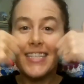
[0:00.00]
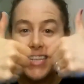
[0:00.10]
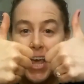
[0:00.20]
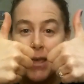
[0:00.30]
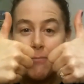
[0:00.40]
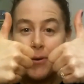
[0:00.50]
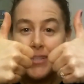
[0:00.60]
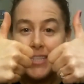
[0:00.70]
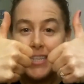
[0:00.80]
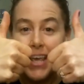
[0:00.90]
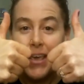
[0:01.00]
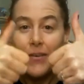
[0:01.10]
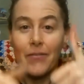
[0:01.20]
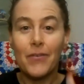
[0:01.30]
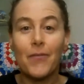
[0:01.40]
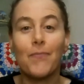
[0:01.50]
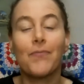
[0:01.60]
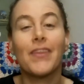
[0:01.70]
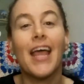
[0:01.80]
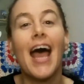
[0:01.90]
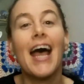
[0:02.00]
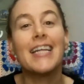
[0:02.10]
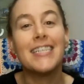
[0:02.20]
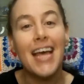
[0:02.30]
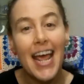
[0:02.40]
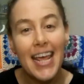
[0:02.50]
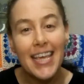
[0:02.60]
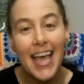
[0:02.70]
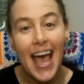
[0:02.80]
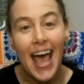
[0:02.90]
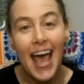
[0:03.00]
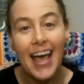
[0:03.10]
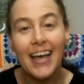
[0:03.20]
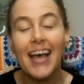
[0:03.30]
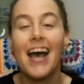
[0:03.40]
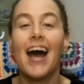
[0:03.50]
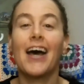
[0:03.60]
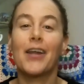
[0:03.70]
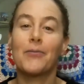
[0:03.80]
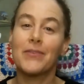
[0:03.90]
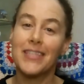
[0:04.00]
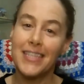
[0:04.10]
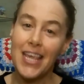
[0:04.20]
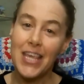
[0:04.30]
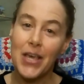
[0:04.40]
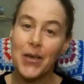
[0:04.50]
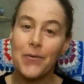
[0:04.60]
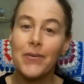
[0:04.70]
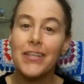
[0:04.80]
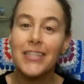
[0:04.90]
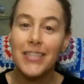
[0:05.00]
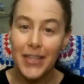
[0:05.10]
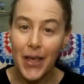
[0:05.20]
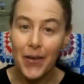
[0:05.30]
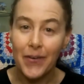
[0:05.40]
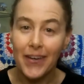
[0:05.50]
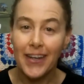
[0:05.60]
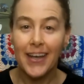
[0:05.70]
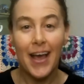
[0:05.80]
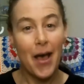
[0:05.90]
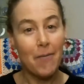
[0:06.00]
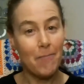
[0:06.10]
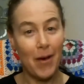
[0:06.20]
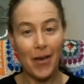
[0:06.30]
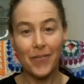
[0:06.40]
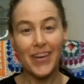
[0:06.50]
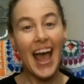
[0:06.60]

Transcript: stay positive, and take care, and I will see you soon. Bye